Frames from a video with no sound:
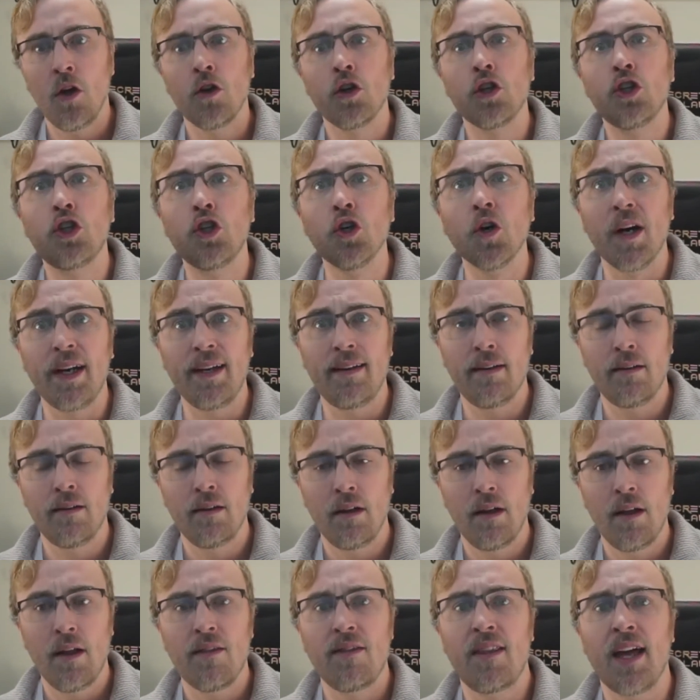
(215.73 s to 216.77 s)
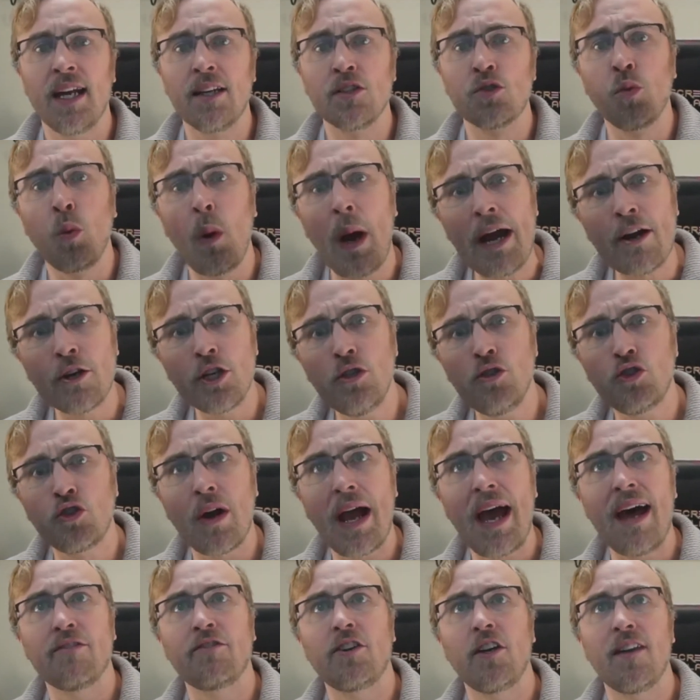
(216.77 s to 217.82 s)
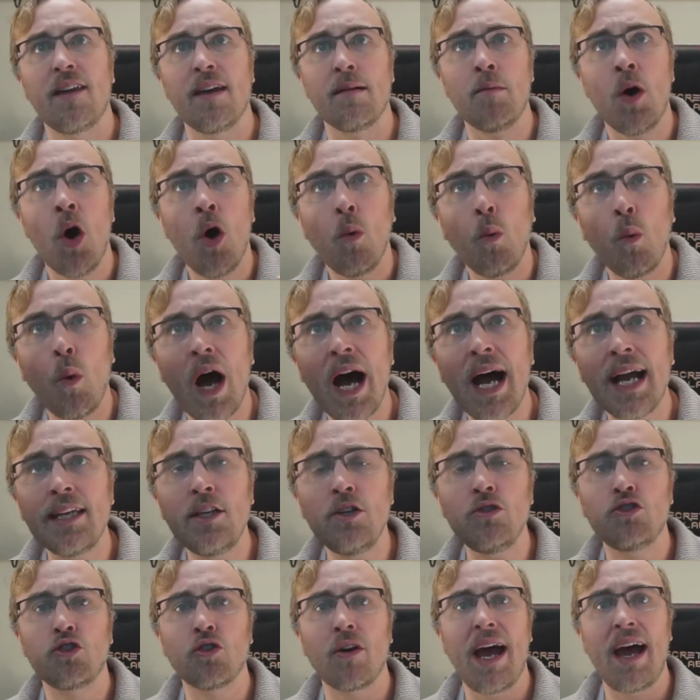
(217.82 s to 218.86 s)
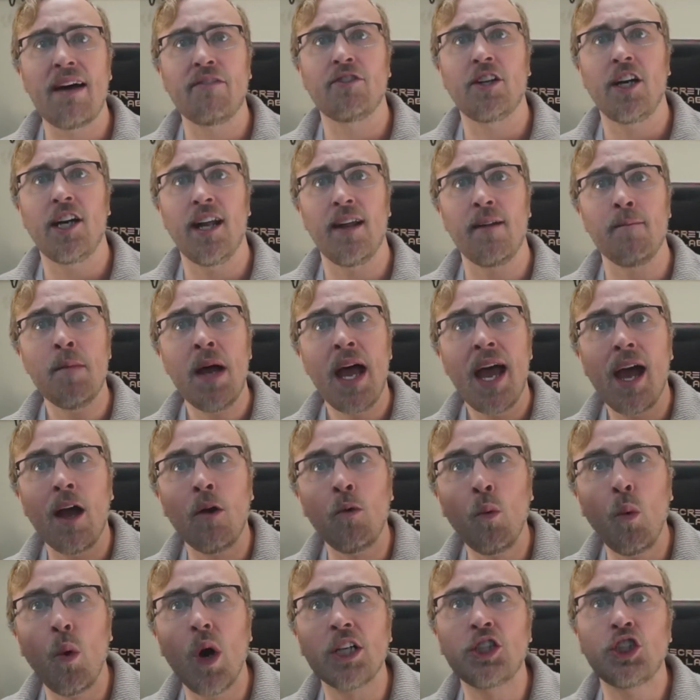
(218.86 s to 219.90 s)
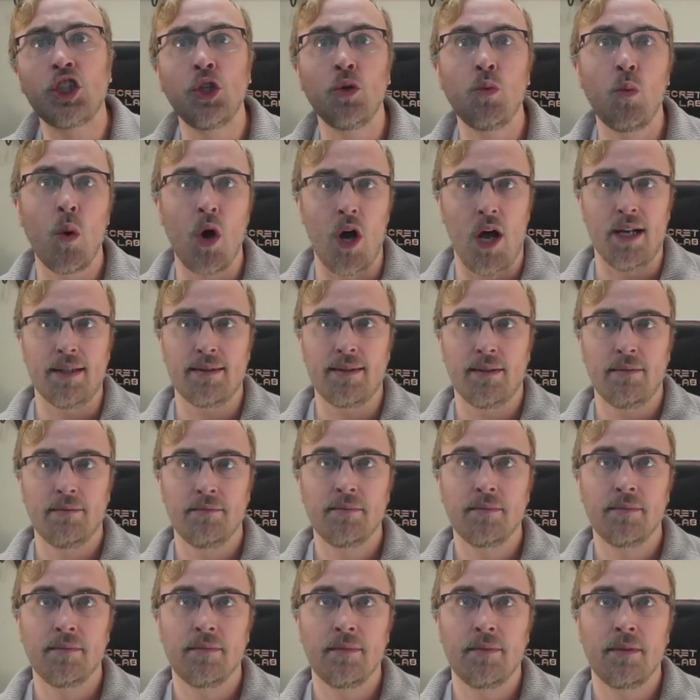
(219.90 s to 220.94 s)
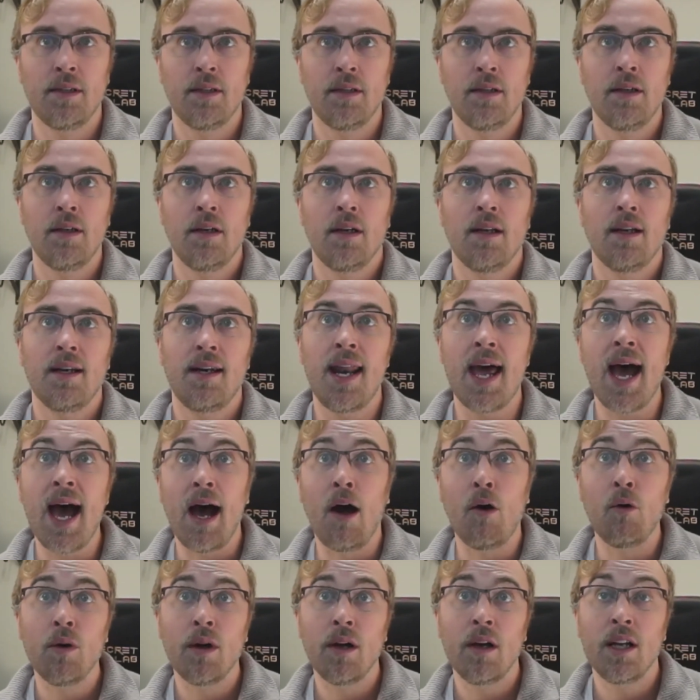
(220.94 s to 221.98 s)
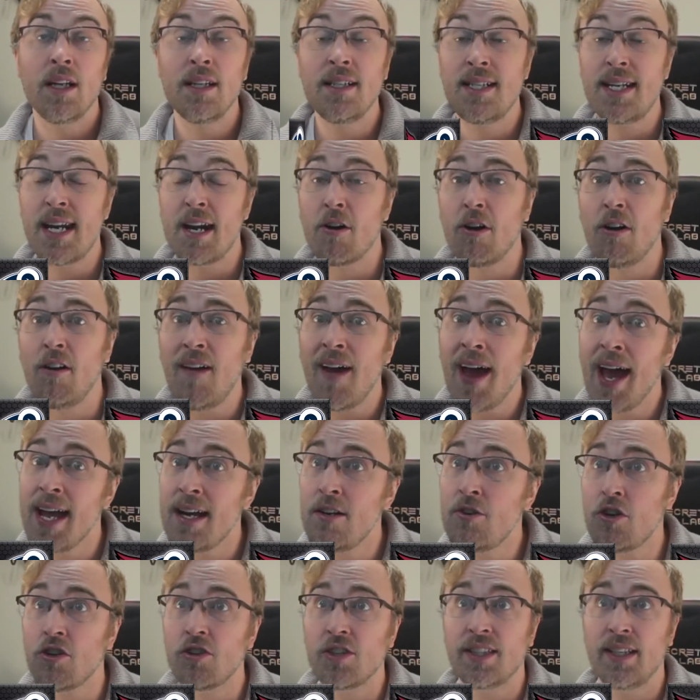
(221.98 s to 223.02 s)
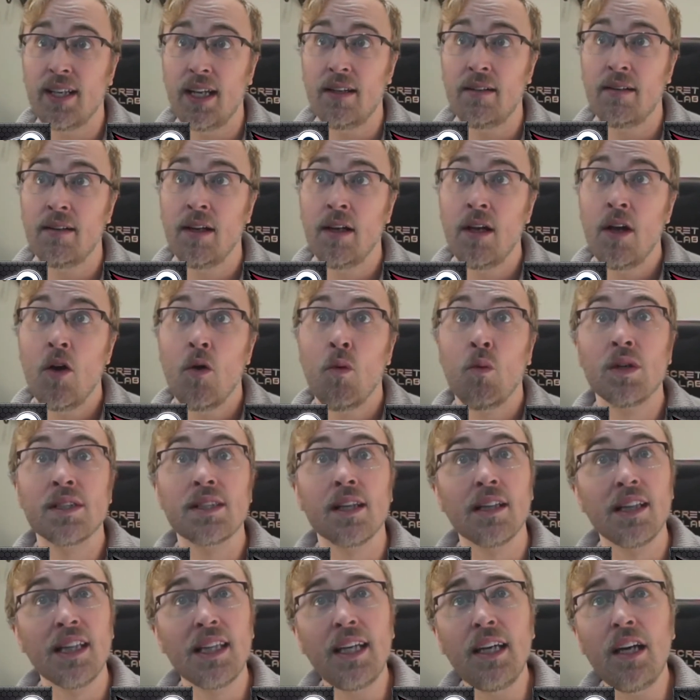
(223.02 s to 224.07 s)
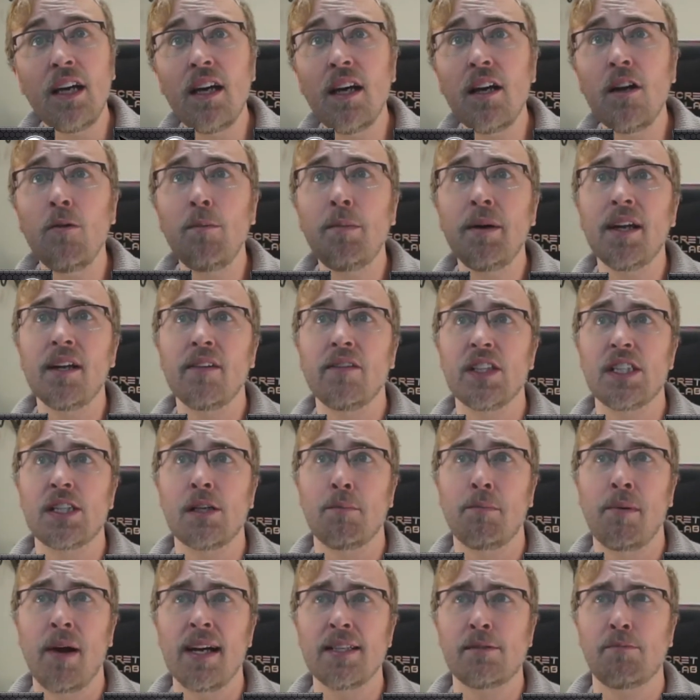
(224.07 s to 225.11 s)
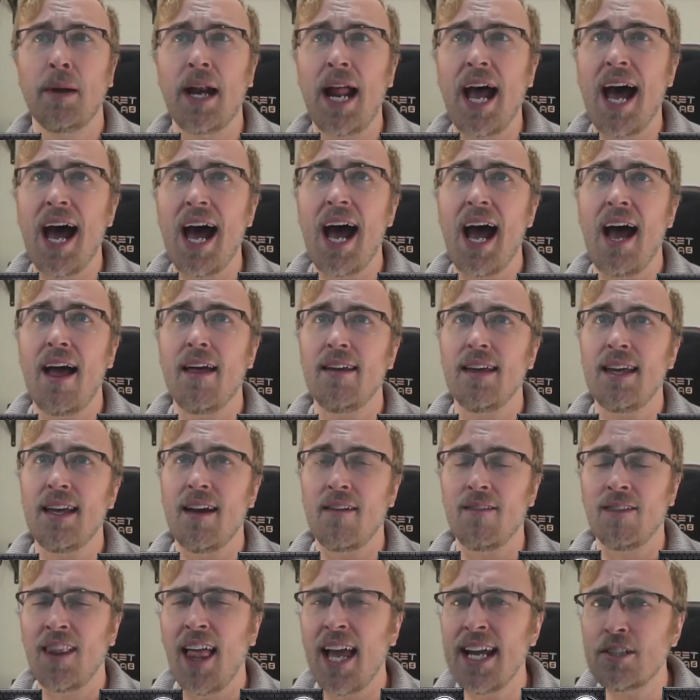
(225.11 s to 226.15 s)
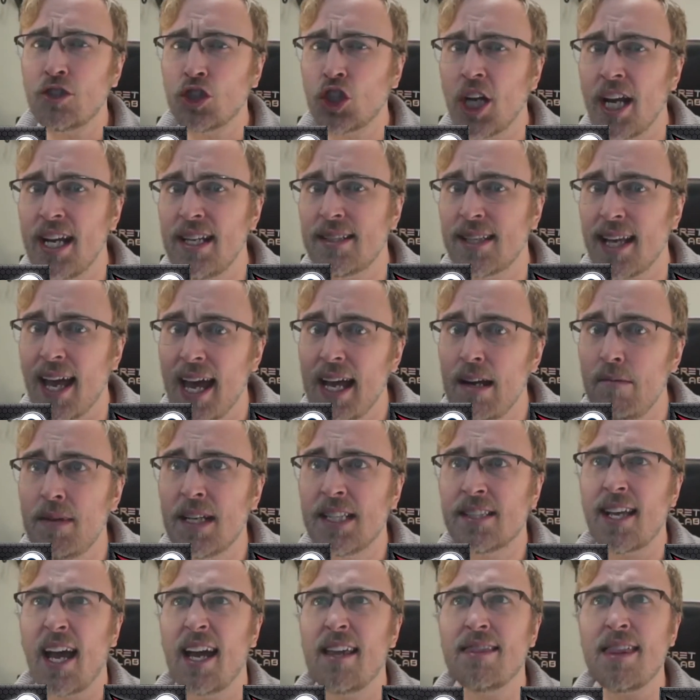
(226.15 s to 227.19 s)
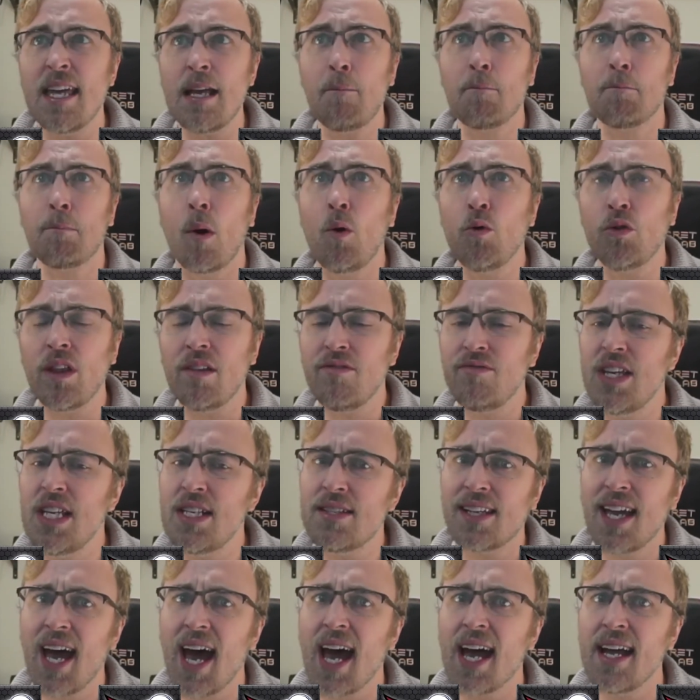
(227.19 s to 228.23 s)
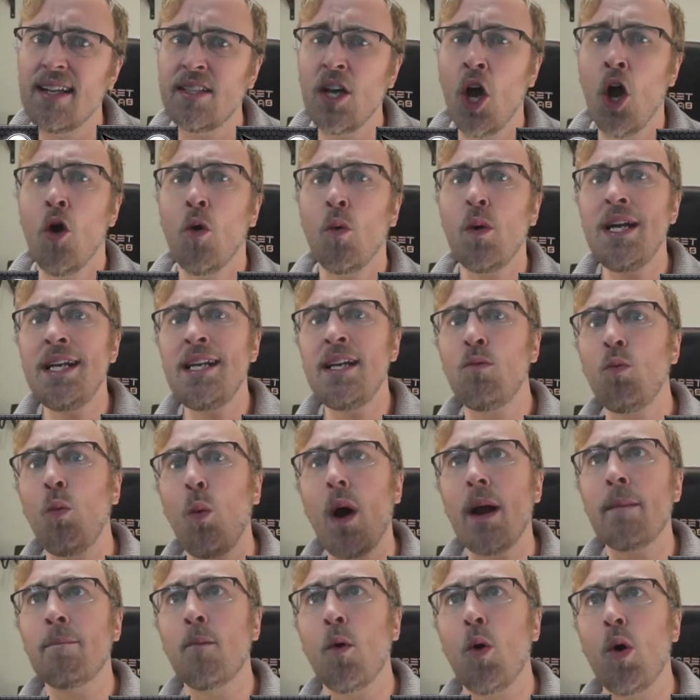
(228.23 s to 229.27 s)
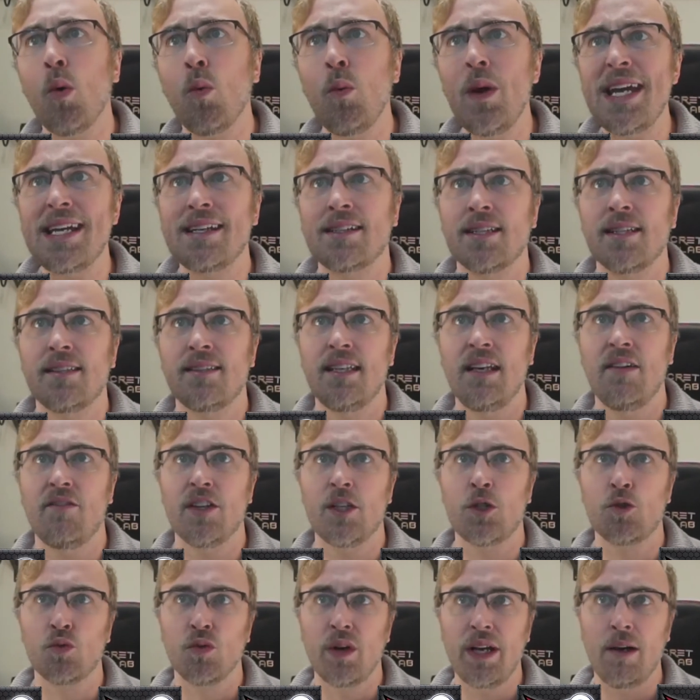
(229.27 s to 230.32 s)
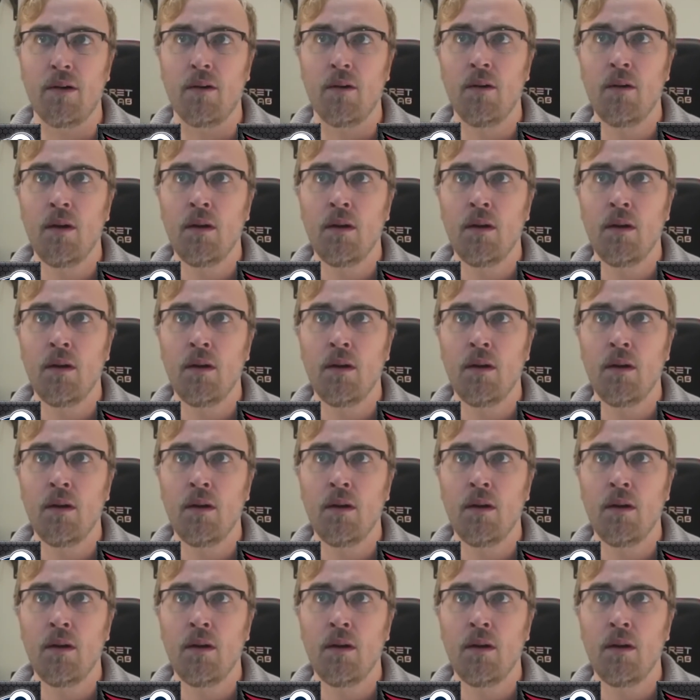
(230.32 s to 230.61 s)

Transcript: Good. That is where you drafted him, why you drafted him, and what you want. Now, Darrell Henderson was a little bit of a surprise, but like Chase Edmonds, I think both of these guys, we need one more week to see if it's real.